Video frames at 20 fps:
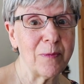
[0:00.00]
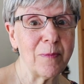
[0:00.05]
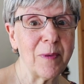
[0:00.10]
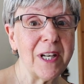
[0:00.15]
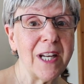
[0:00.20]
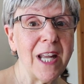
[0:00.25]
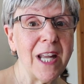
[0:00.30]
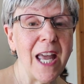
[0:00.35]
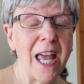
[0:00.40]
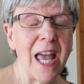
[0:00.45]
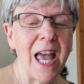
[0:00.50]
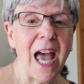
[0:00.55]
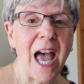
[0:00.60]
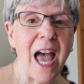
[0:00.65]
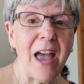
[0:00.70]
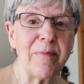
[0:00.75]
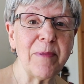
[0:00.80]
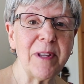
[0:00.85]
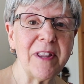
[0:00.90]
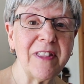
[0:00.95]
But
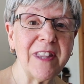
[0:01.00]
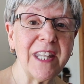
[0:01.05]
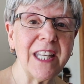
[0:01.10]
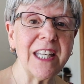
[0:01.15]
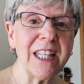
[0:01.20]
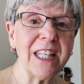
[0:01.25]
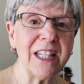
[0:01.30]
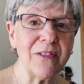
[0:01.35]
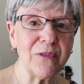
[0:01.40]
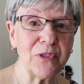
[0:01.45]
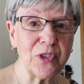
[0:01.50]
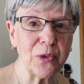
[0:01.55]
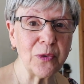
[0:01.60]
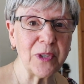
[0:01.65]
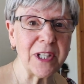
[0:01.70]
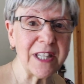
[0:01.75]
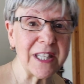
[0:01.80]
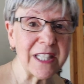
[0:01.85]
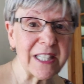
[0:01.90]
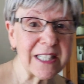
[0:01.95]
I've been thinking of
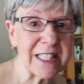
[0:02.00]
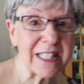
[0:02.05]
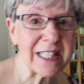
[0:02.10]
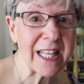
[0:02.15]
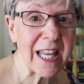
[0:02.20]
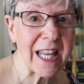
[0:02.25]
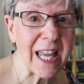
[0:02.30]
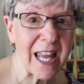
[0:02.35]
doing this,